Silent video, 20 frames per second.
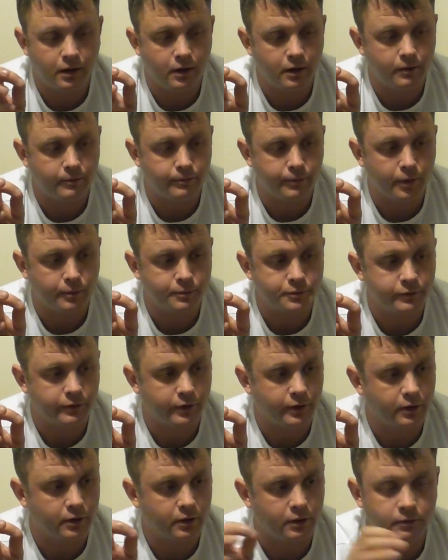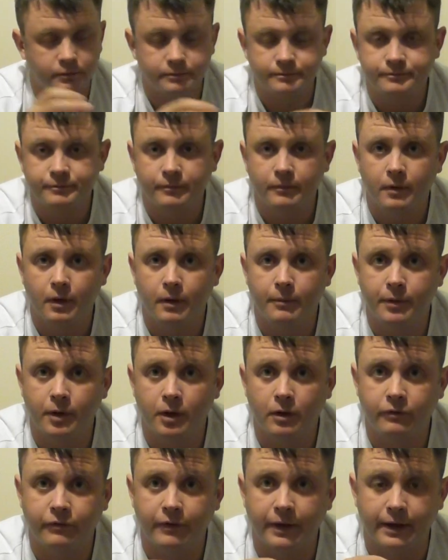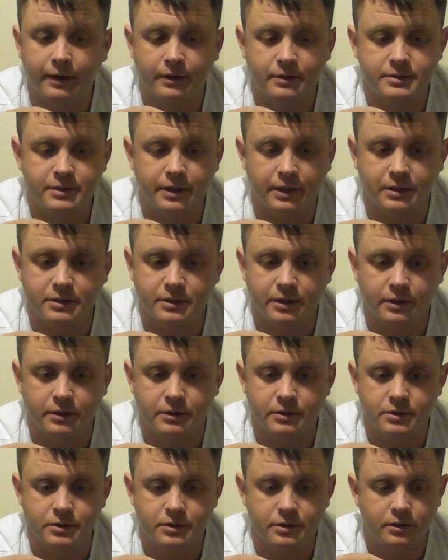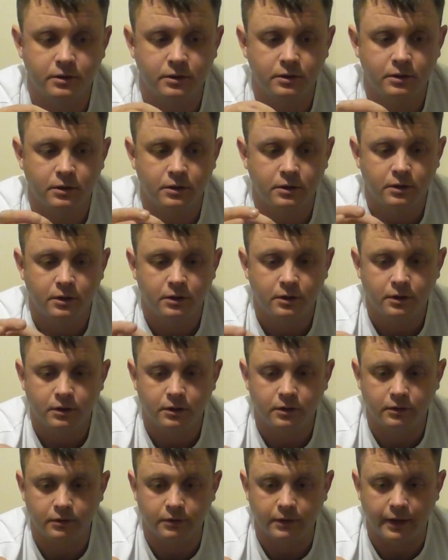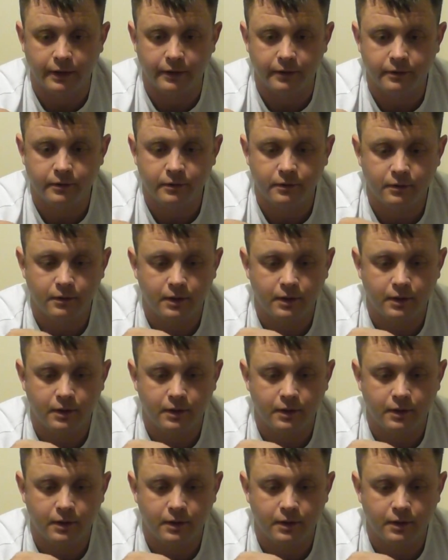and Bob's your uncle. A perfect 6-inch hook length.